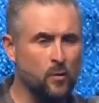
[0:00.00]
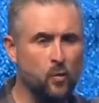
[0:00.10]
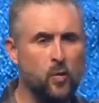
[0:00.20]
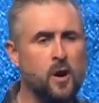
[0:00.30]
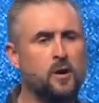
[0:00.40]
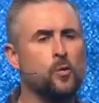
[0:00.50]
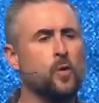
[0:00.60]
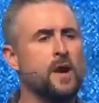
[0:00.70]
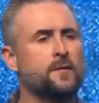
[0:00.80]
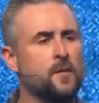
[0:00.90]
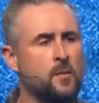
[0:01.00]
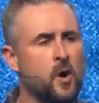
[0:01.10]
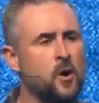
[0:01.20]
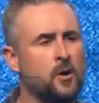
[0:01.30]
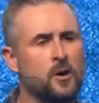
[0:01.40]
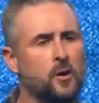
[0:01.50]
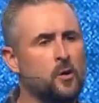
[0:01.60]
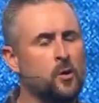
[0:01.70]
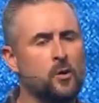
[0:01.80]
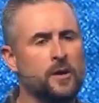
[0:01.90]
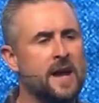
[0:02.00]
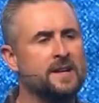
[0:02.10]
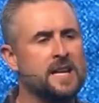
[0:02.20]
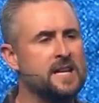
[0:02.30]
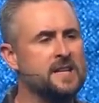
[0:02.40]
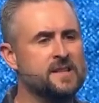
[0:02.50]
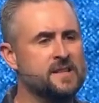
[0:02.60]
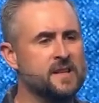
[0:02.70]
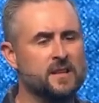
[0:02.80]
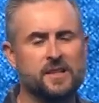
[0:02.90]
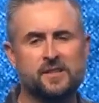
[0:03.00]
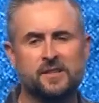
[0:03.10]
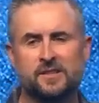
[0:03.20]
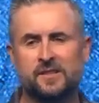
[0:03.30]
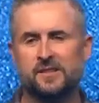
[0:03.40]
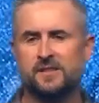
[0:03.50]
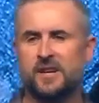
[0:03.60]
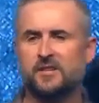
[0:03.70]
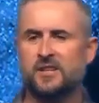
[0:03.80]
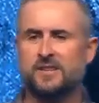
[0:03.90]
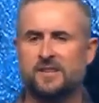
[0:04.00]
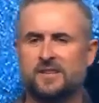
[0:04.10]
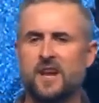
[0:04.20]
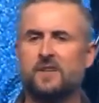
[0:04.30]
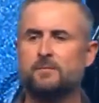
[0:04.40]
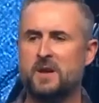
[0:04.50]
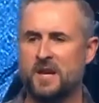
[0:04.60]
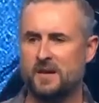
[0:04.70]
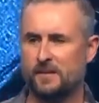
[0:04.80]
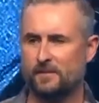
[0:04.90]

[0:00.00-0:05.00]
walk away from all old identities and allegiances and say, Jesus, save me.